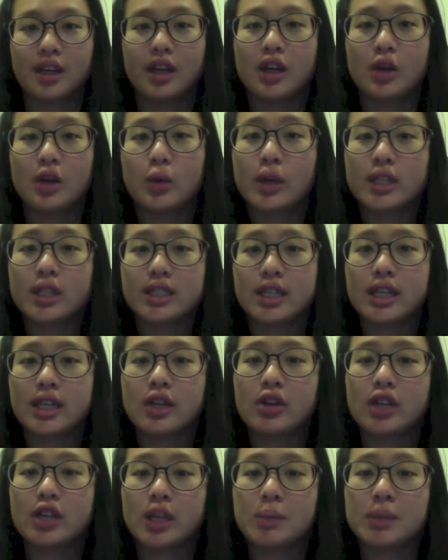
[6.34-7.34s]
We extend our
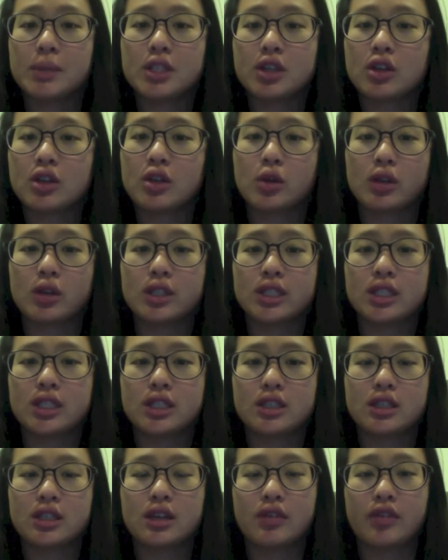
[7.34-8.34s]
deepest condolences
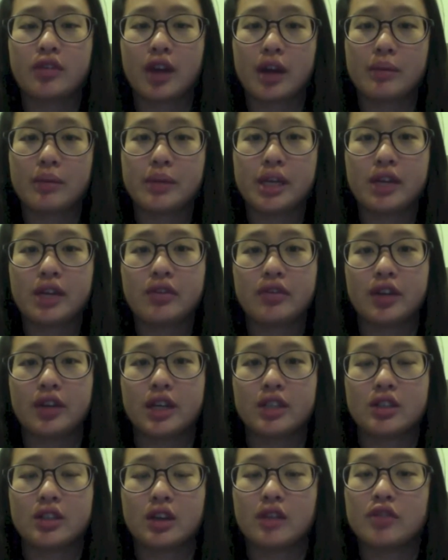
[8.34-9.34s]
to the family and
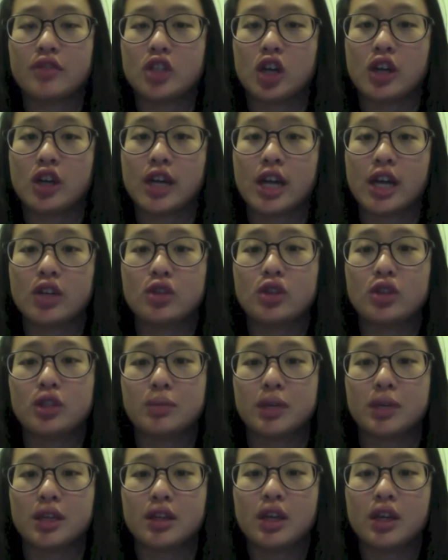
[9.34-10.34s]
friends of John Andrew
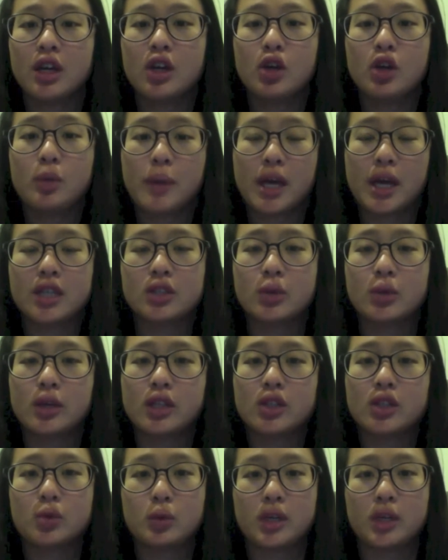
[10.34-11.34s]
Smith, who passed away
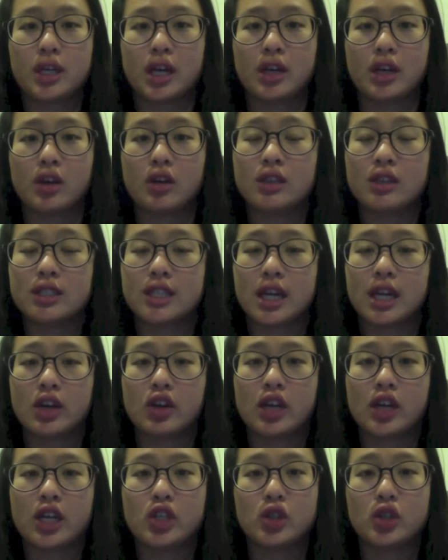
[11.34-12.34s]
this weekend on
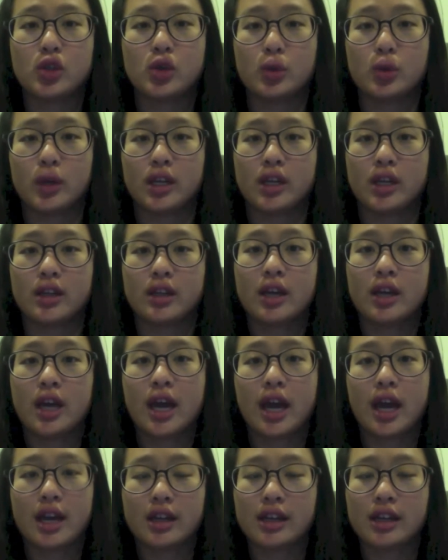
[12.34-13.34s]
Saturday, June 20th
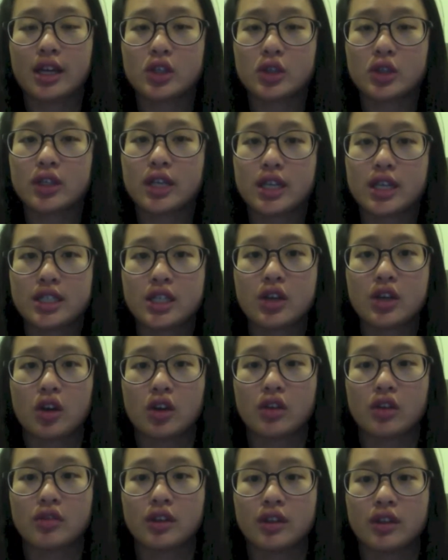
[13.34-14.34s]
at Electric Daisy
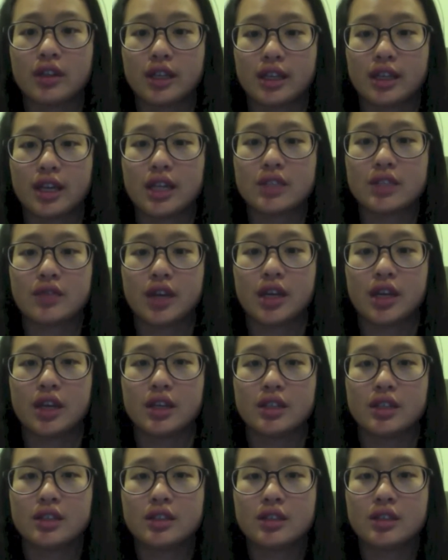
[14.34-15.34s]
Carnival in Las
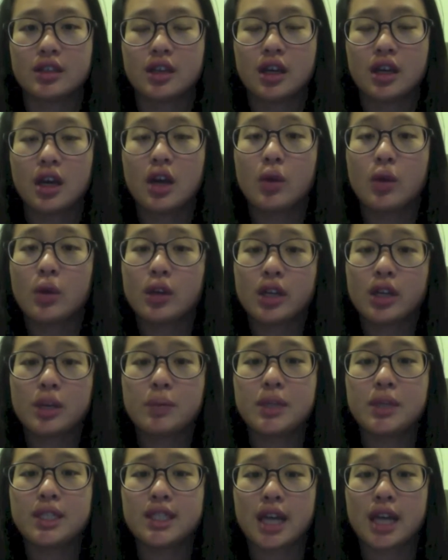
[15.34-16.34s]
Vegas. We're
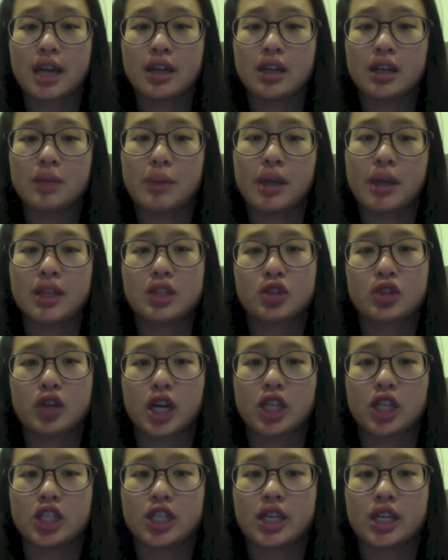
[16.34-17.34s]
deeply saddened by this
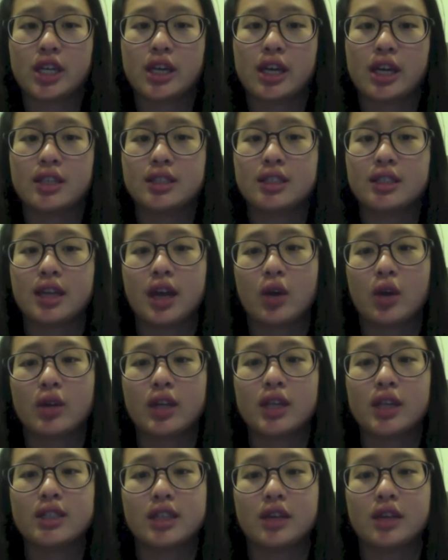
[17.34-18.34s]
tragedy, as the health
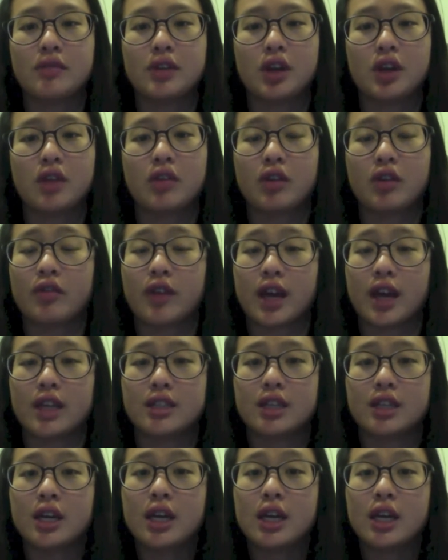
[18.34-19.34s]
and safety of our fans
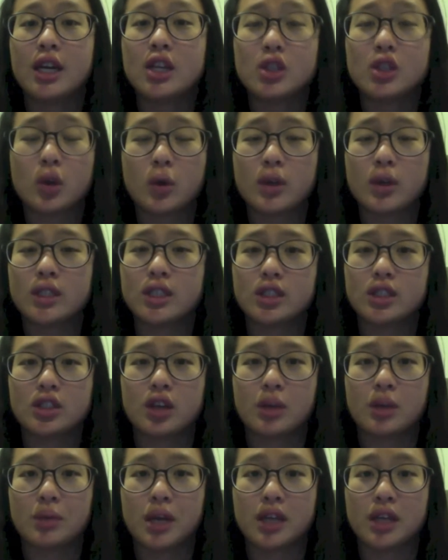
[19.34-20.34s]
is always
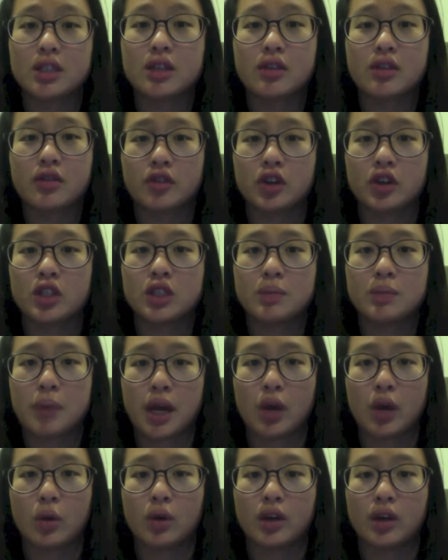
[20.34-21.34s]
Insomniac's first
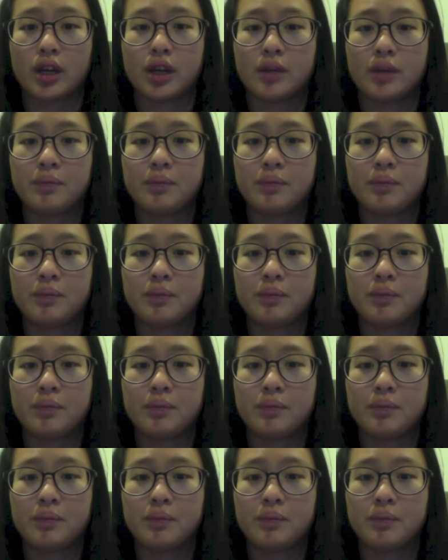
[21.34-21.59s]
priority.